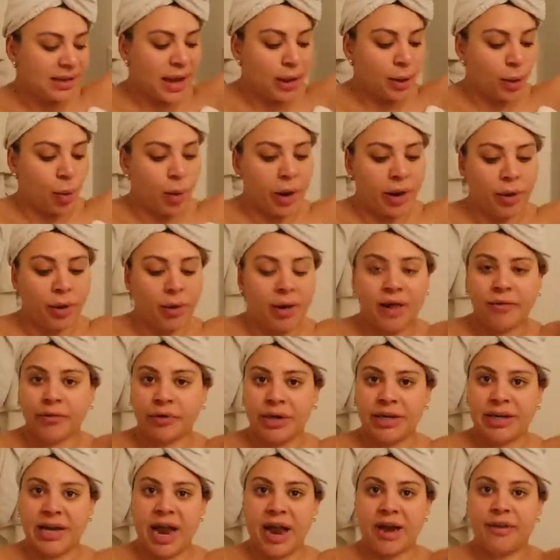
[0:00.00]
that oil
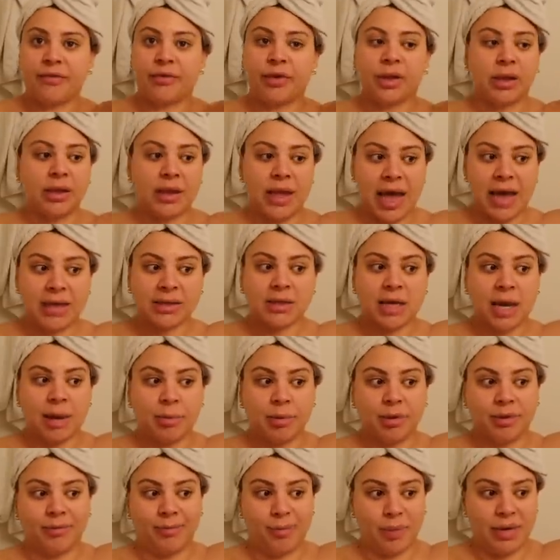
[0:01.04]
every day for the last
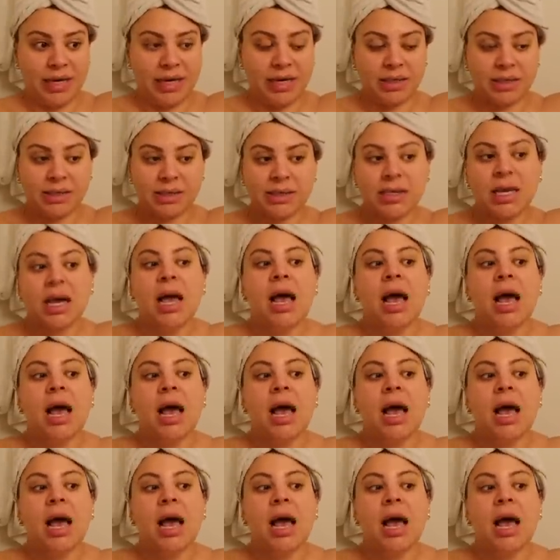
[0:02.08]
couple of weeks,